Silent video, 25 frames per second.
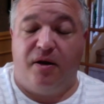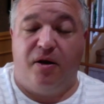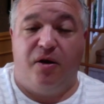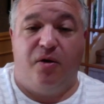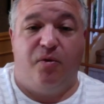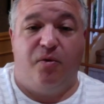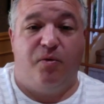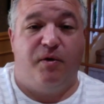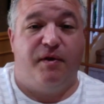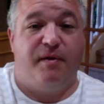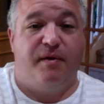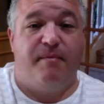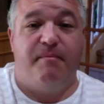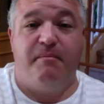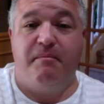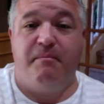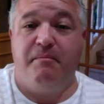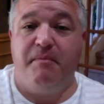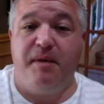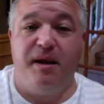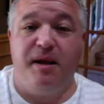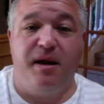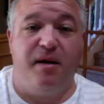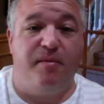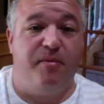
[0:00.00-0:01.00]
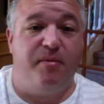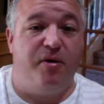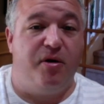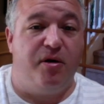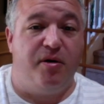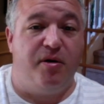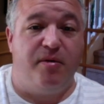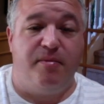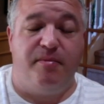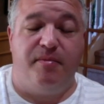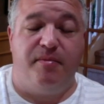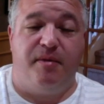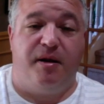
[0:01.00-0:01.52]
with a
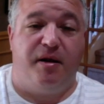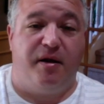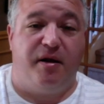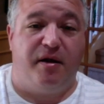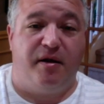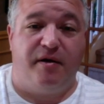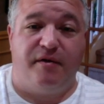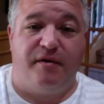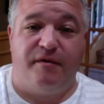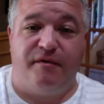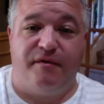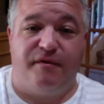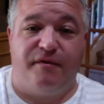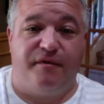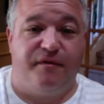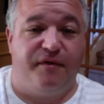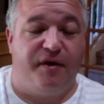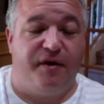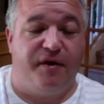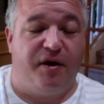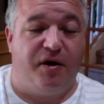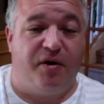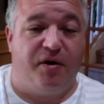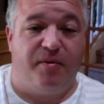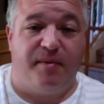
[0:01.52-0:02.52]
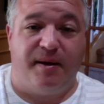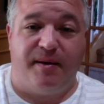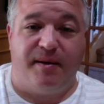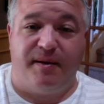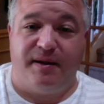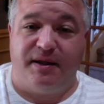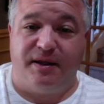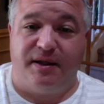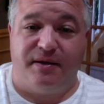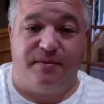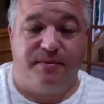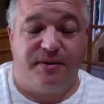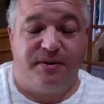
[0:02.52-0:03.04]
minimum of you know
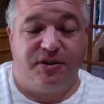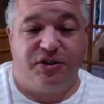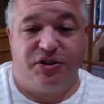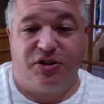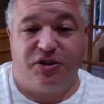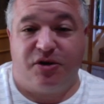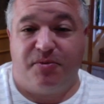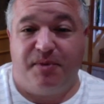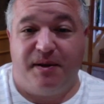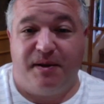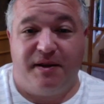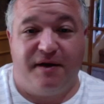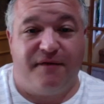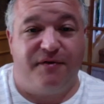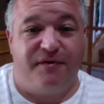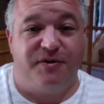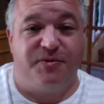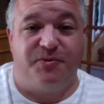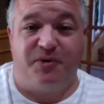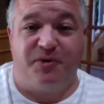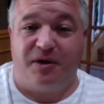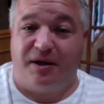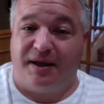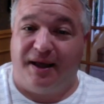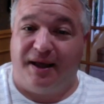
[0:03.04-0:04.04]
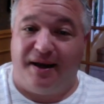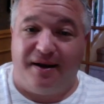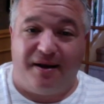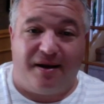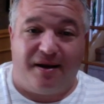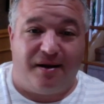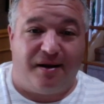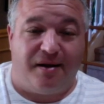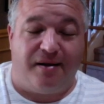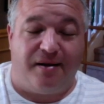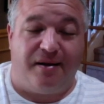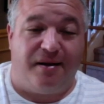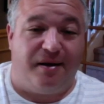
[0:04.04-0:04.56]
it, just could be the difference between getting a,
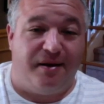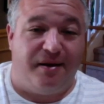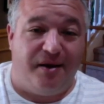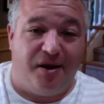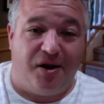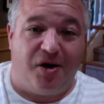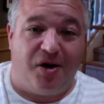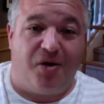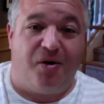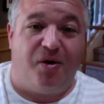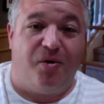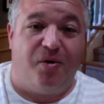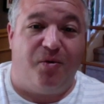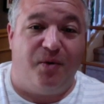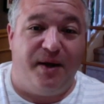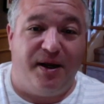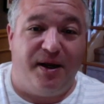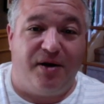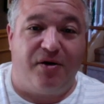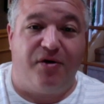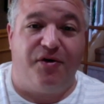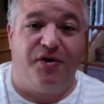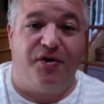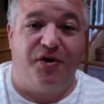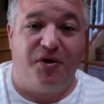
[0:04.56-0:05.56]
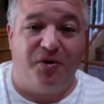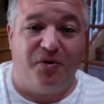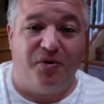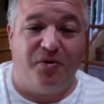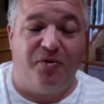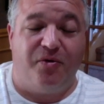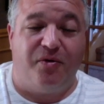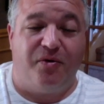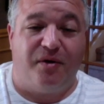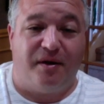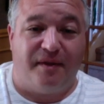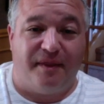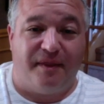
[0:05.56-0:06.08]
a, you know a week or
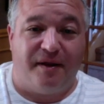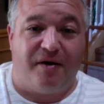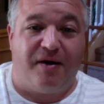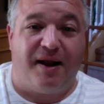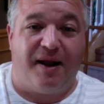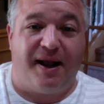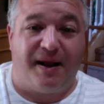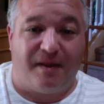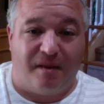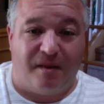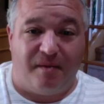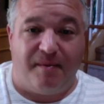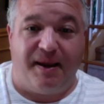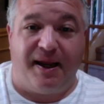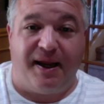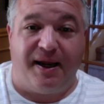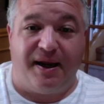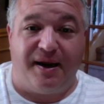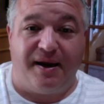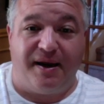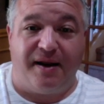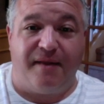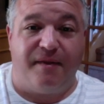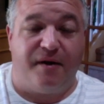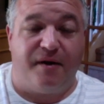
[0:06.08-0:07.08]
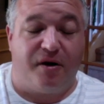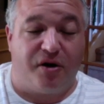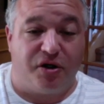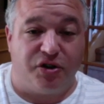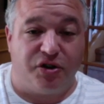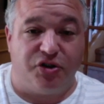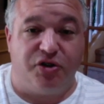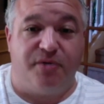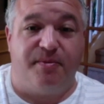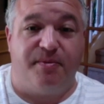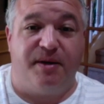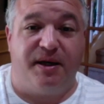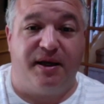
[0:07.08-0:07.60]
two and they're acclimated and they're
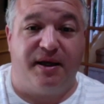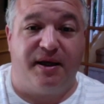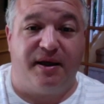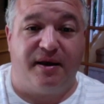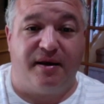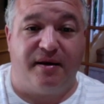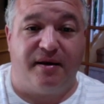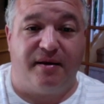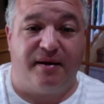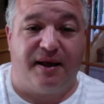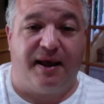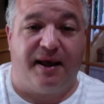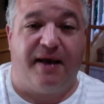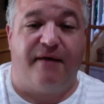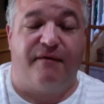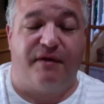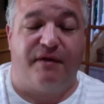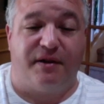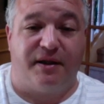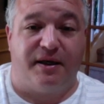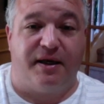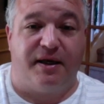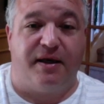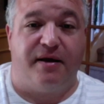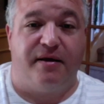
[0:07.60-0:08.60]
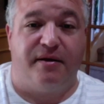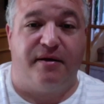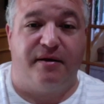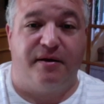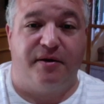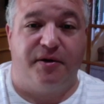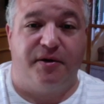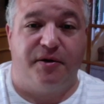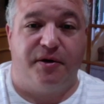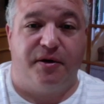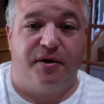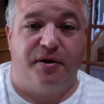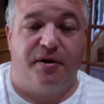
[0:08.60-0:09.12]
contributing heavily
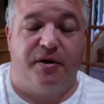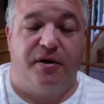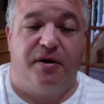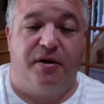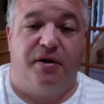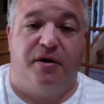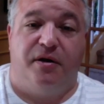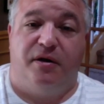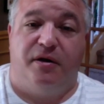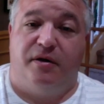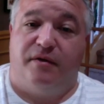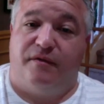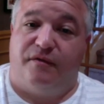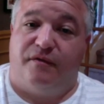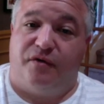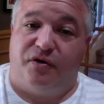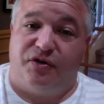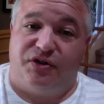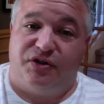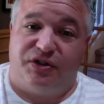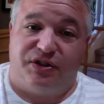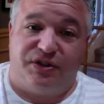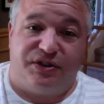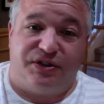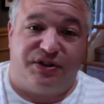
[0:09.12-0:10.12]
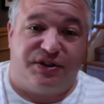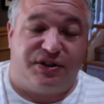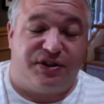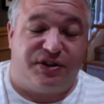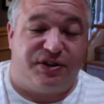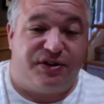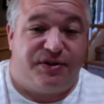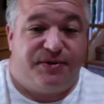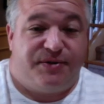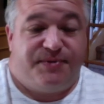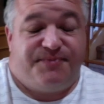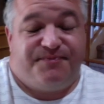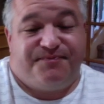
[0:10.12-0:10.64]

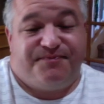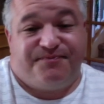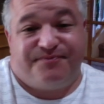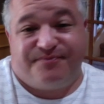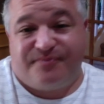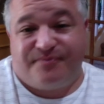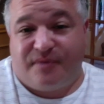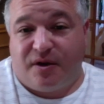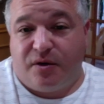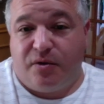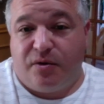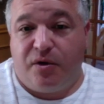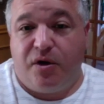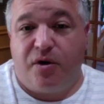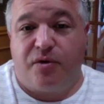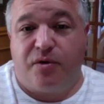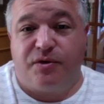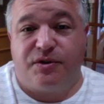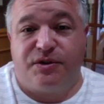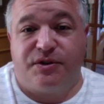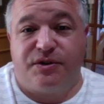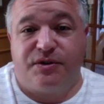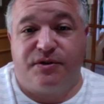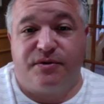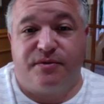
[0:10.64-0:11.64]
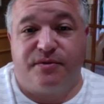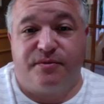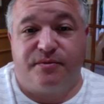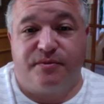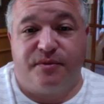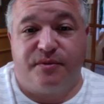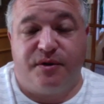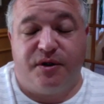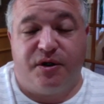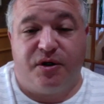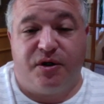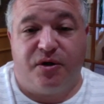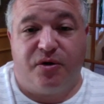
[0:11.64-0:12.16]
versus who knows
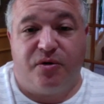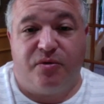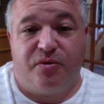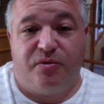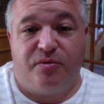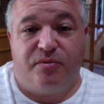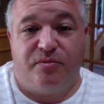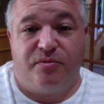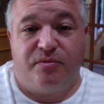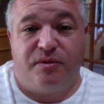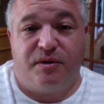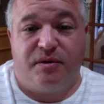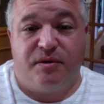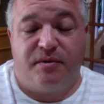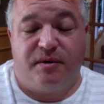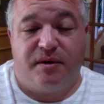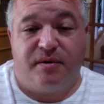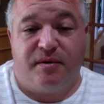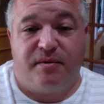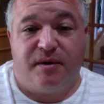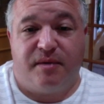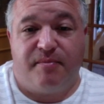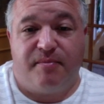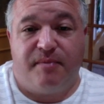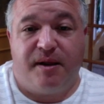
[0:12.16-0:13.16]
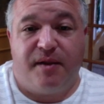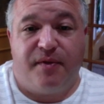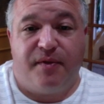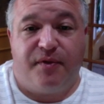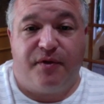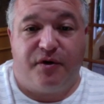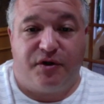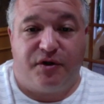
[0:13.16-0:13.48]
you know a, a month or